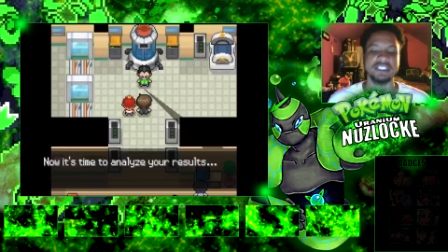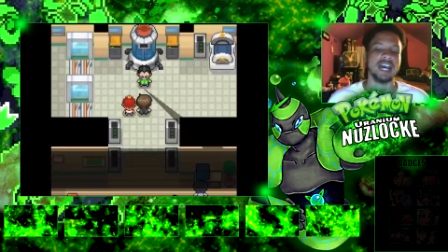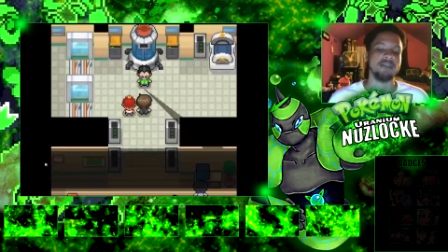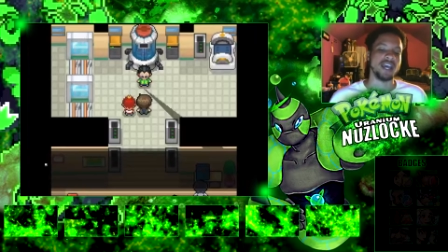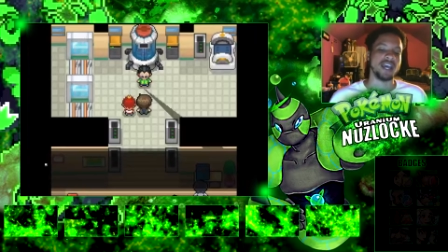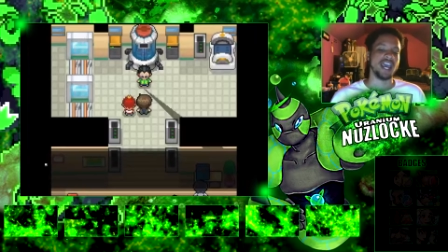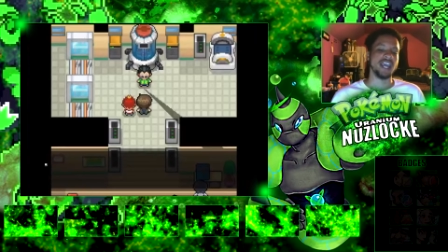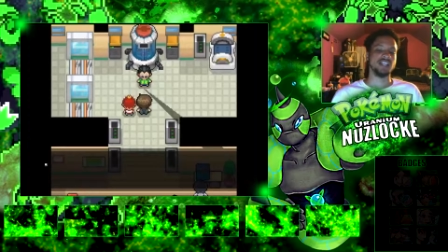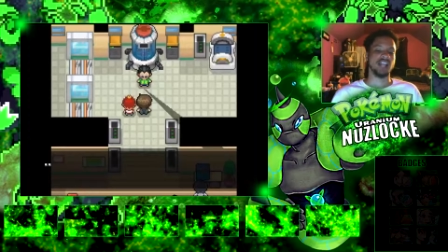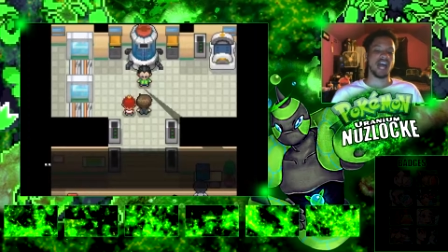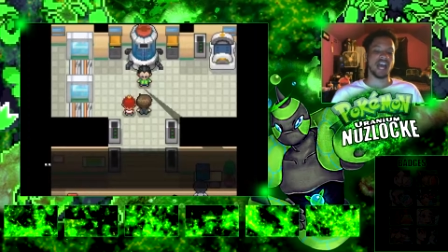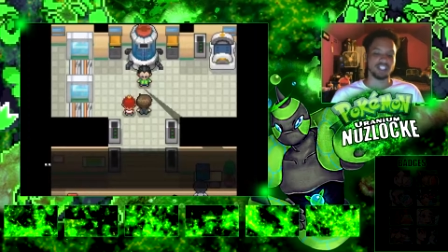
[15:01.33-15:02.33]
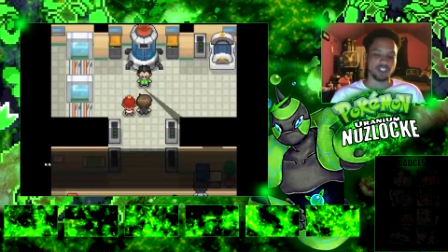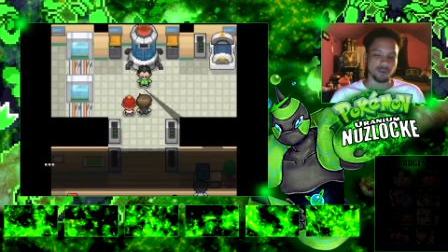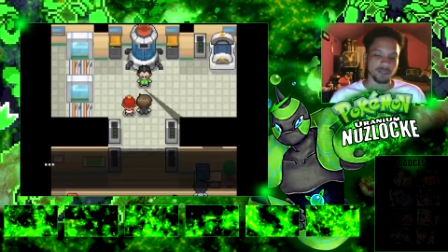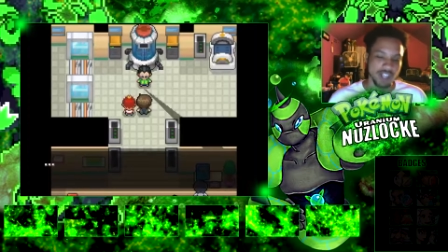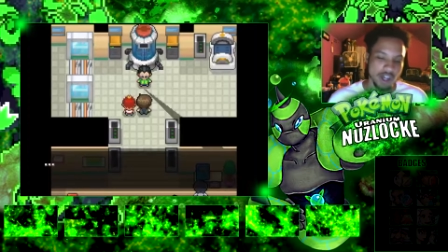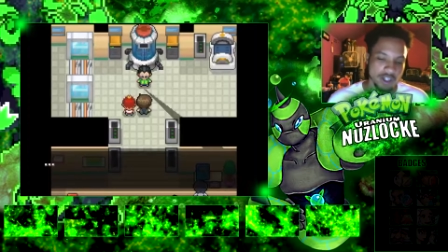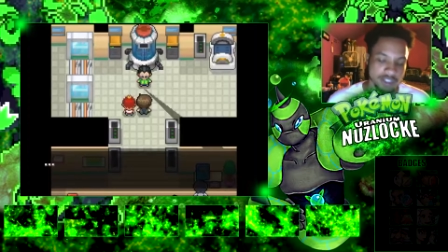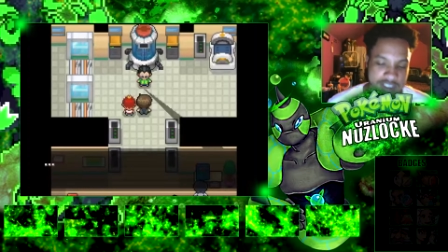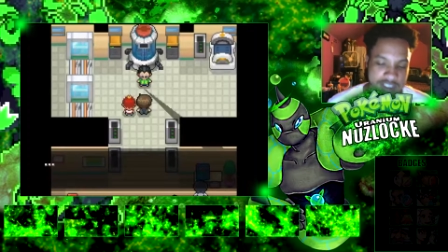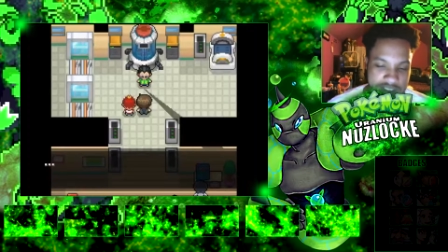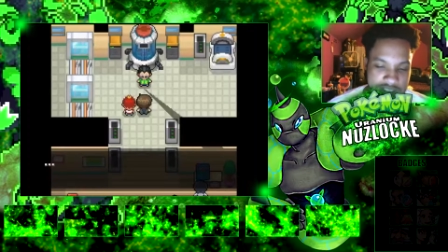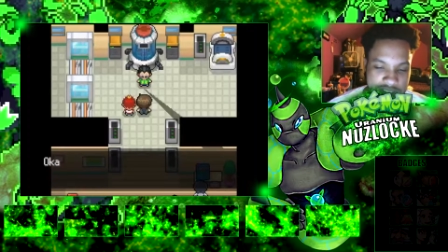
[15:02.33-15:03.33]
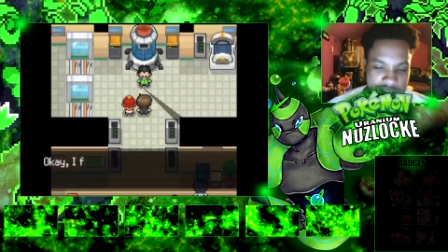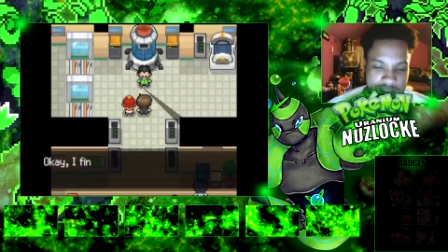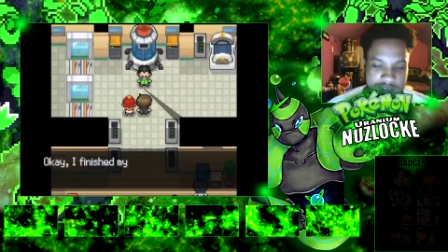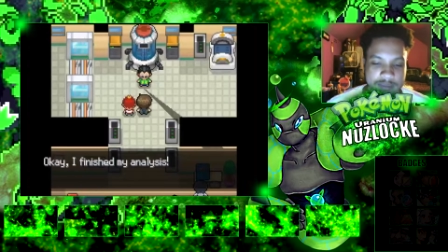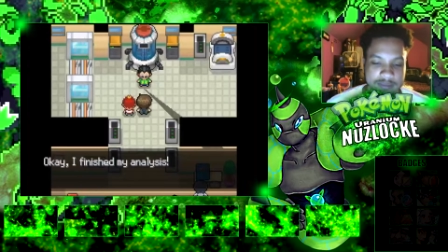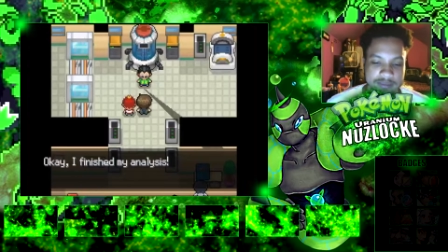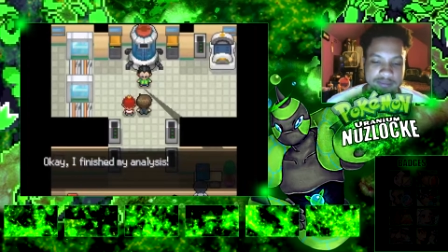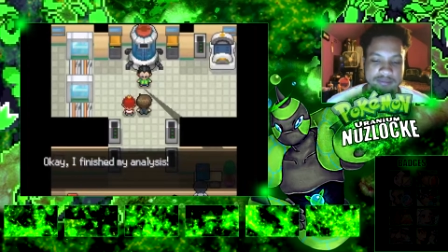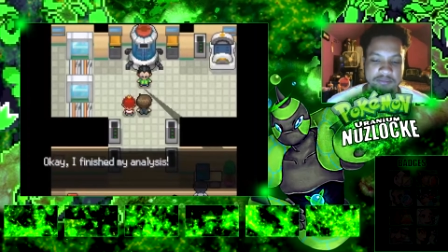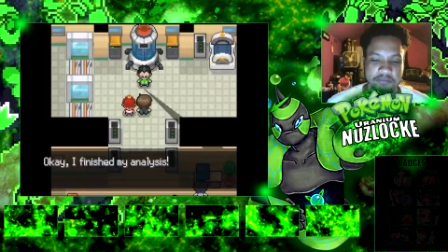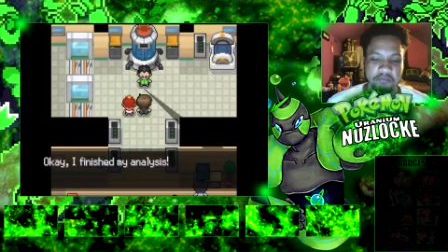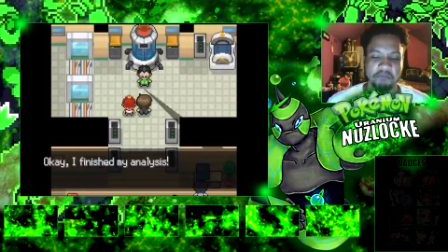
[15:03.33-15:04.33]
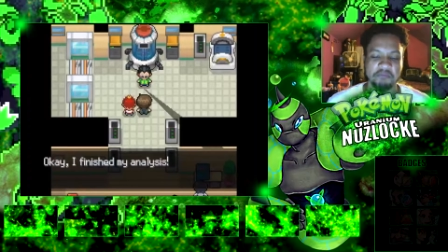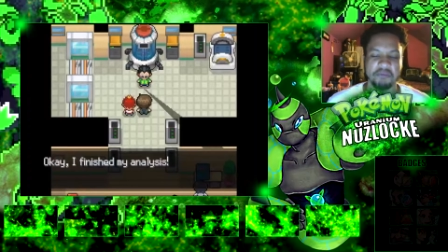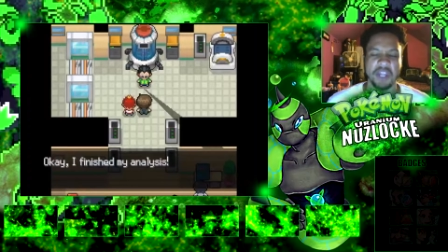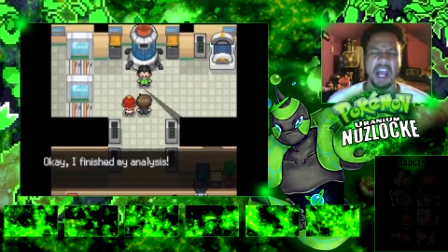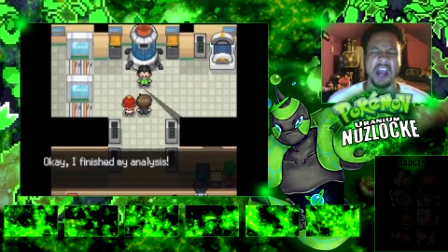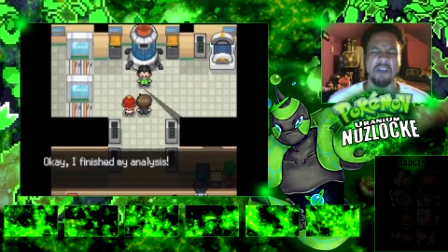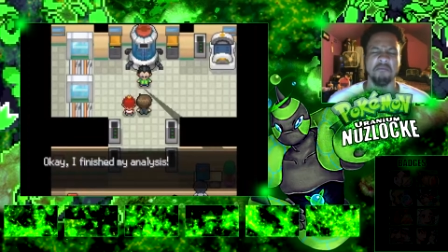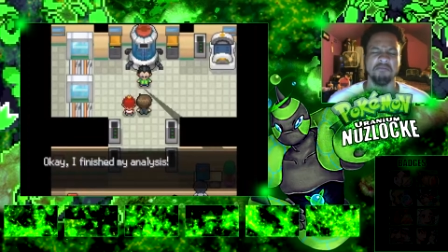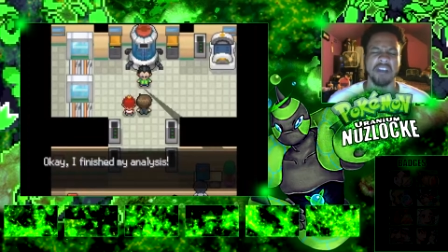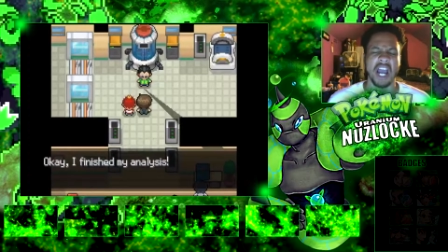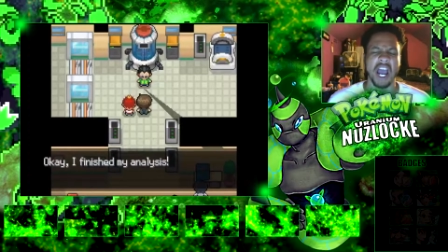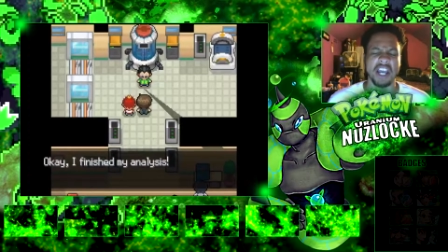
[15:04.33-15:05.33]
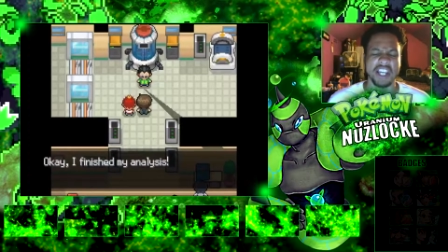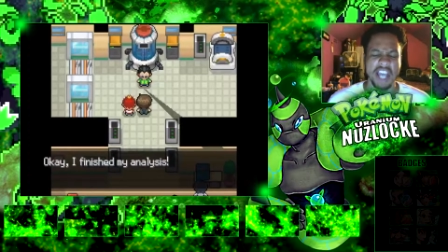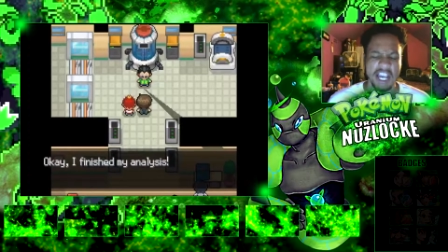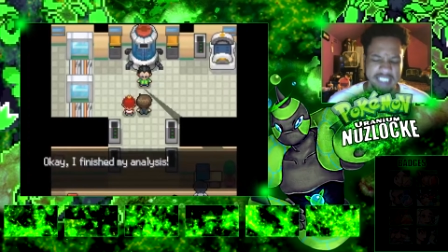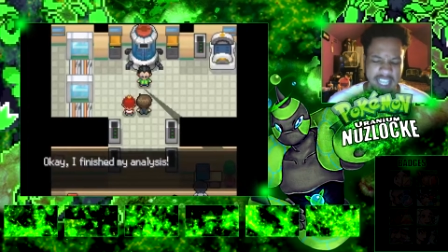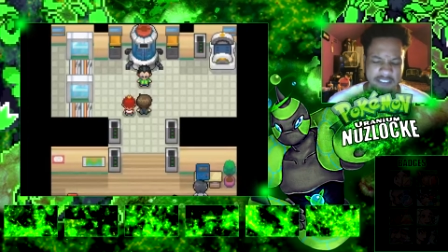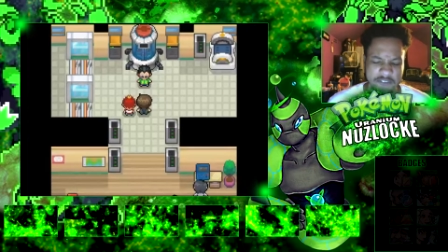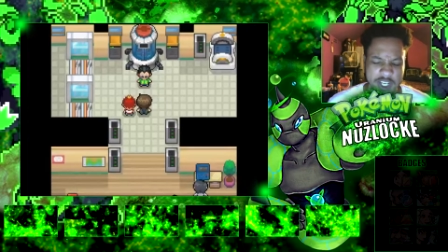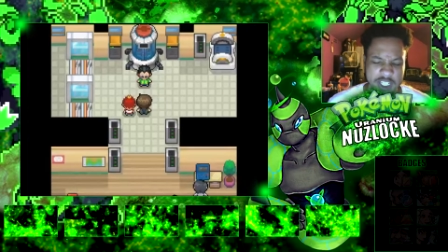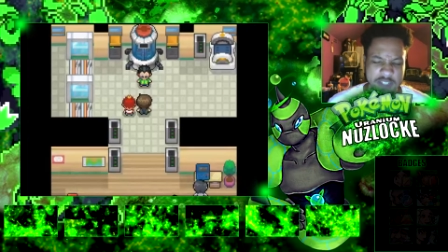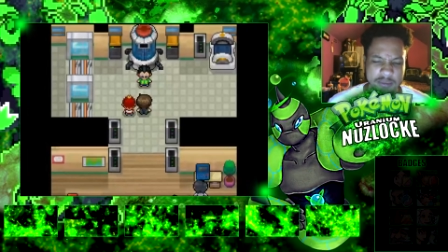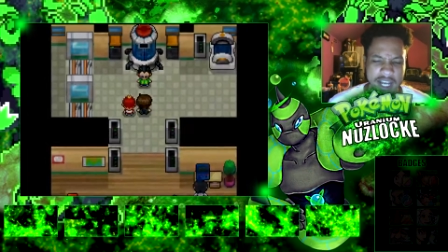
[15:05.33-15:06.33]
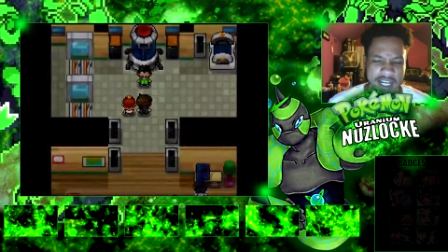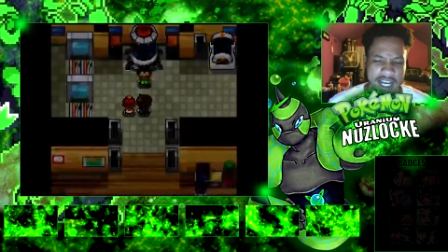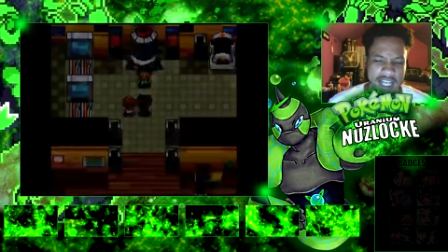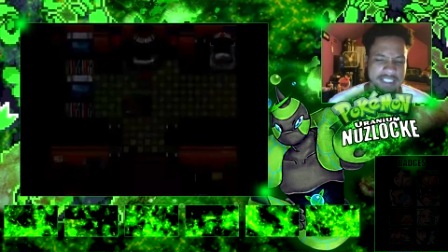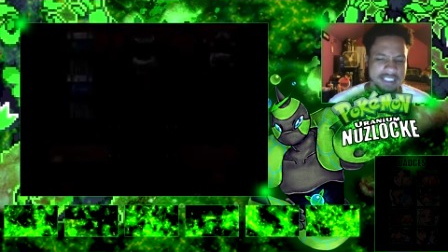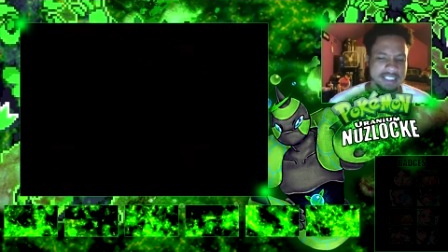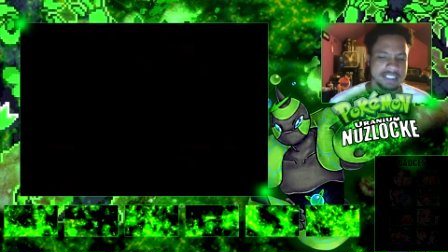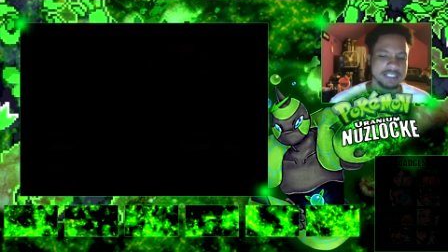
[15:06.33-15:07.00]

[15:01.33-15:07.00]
to analyze your results. Hmm, ah, ah, yes, I finished my analysis.